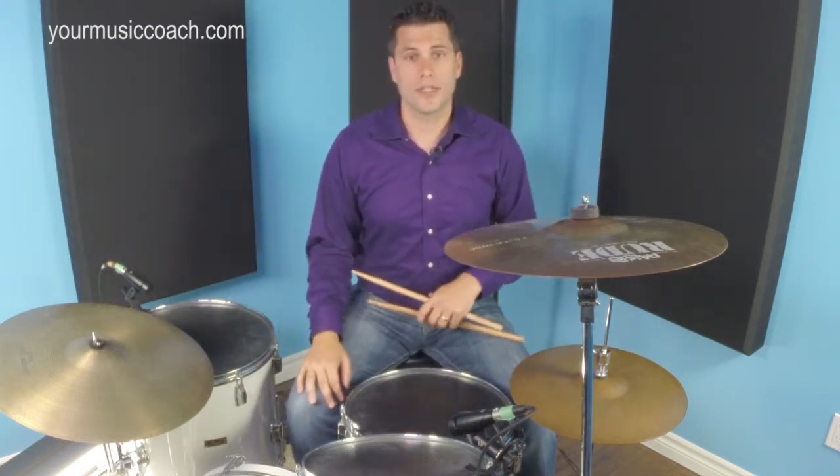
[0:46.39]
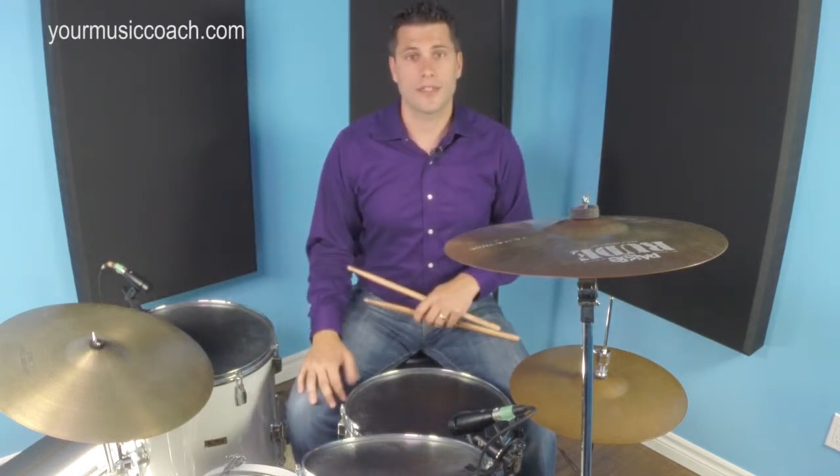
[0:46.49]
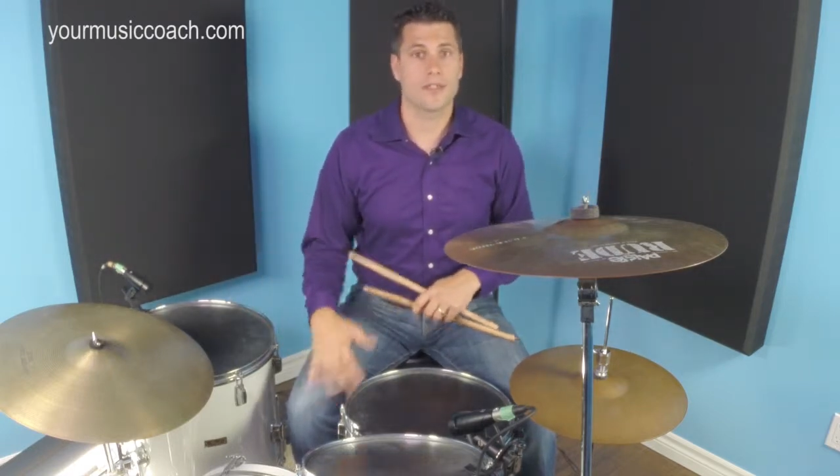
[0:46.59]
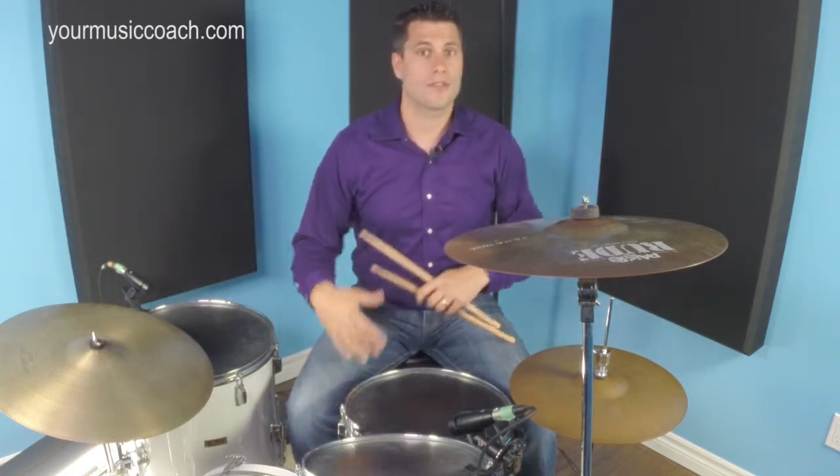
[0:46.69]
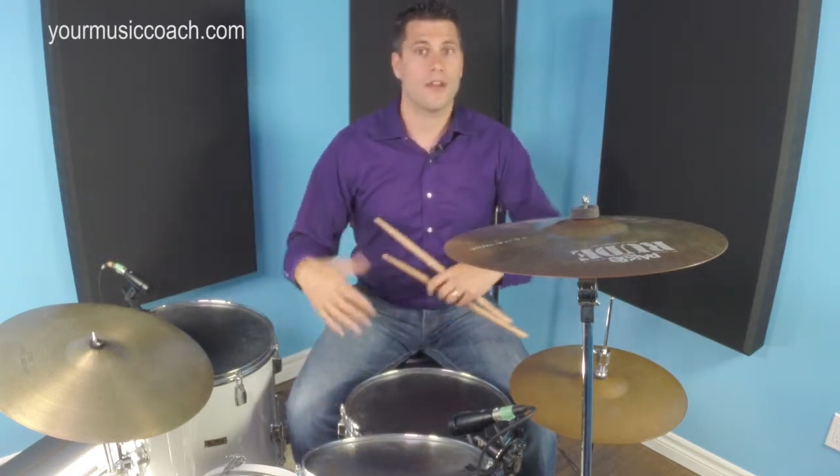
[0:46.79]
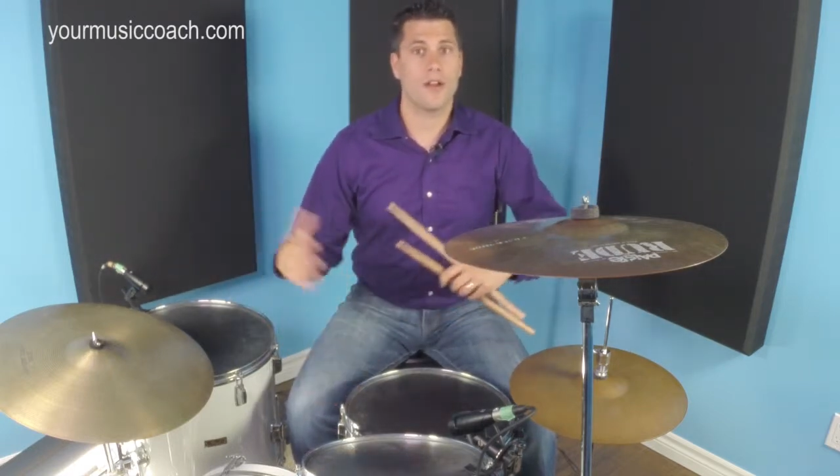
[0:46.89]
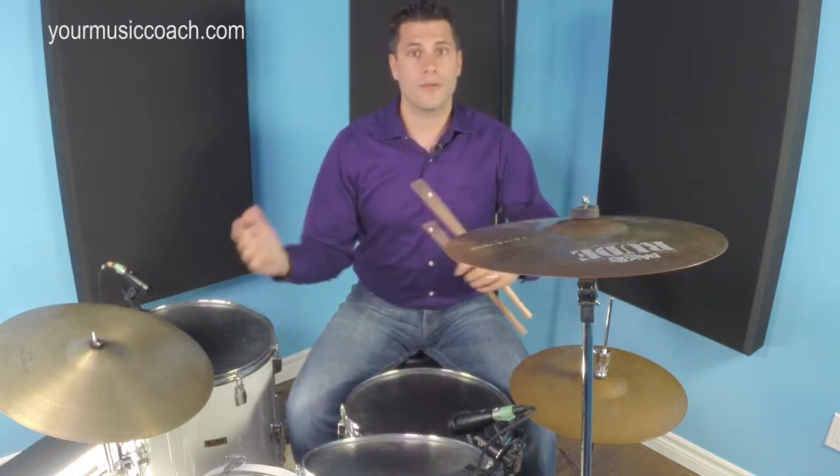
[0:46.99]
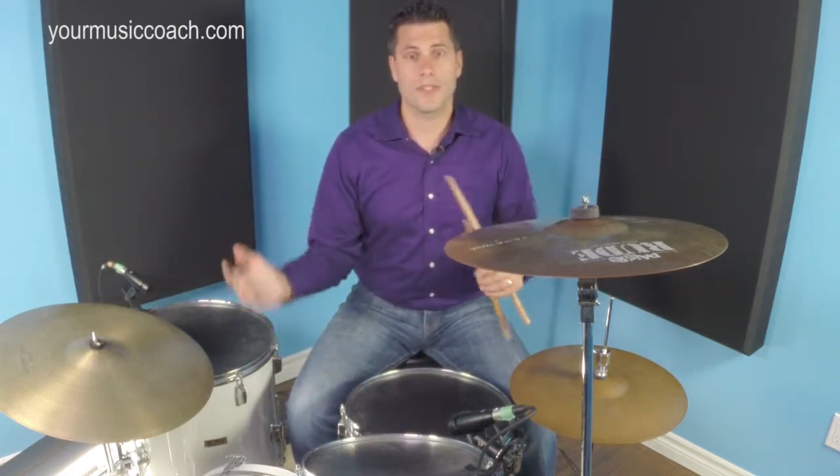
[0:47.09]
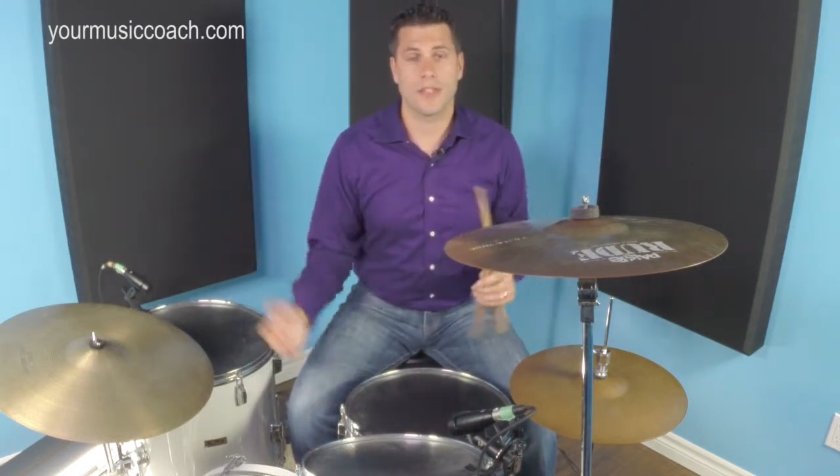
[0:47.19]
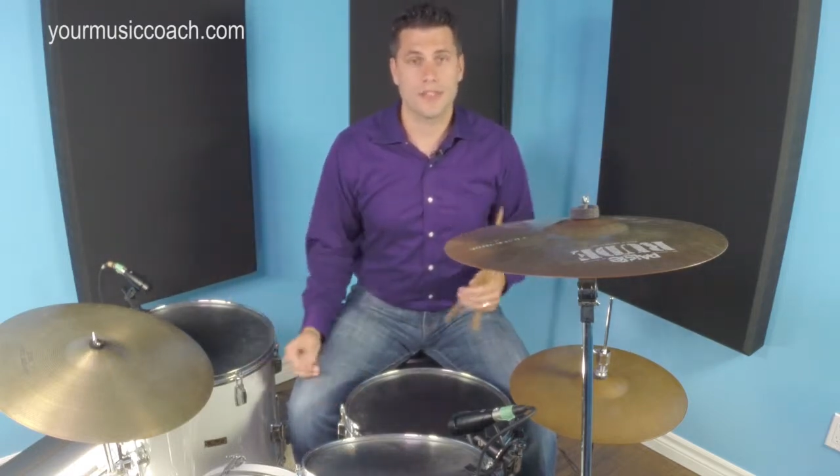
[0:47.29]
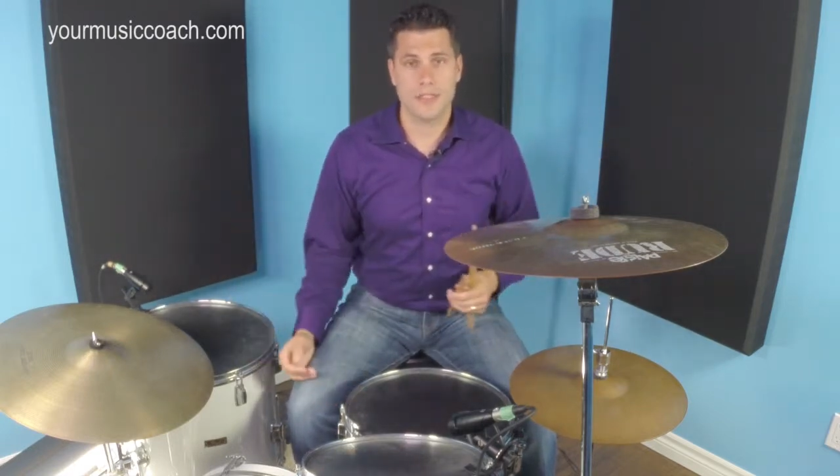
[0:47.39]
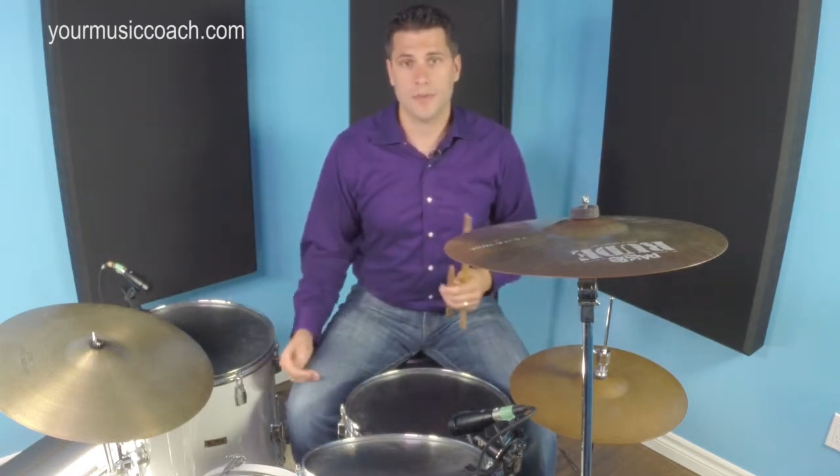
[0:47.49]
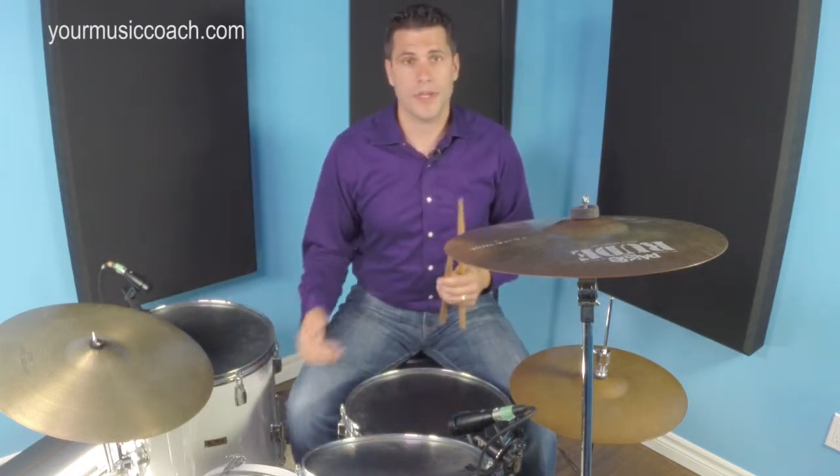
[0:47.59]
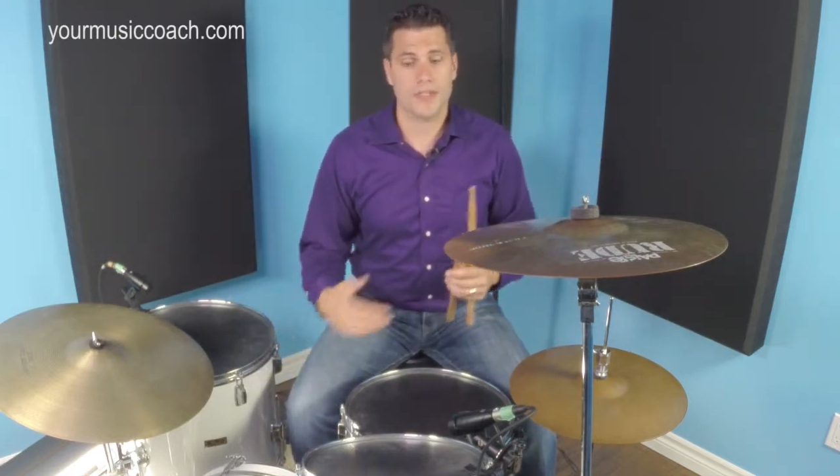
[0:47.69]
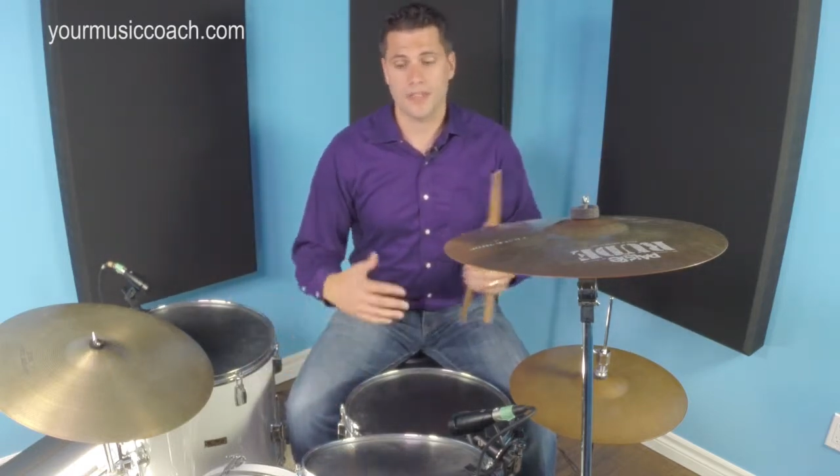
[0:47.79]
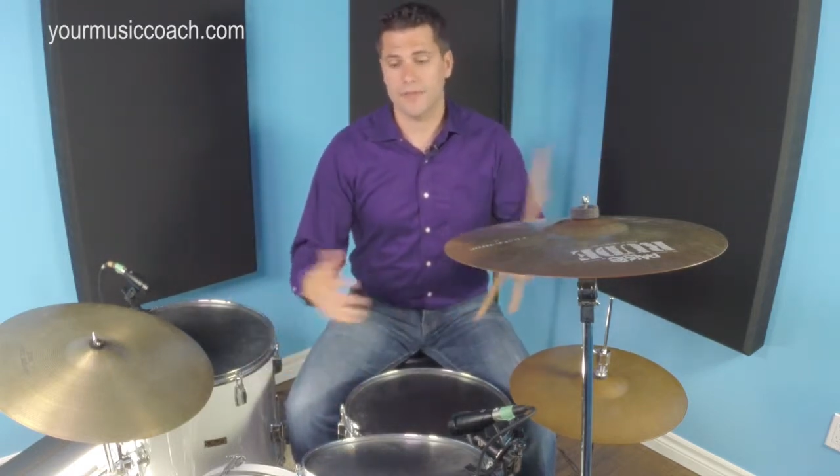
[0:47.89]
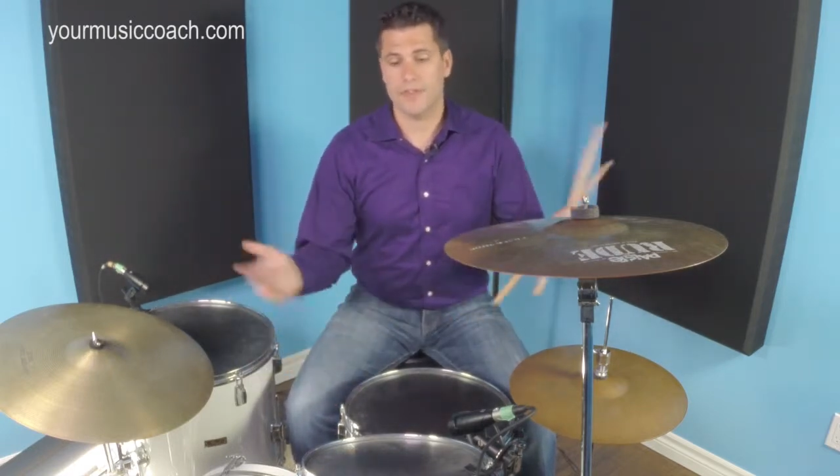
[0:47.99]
Because there's not always tons of space to have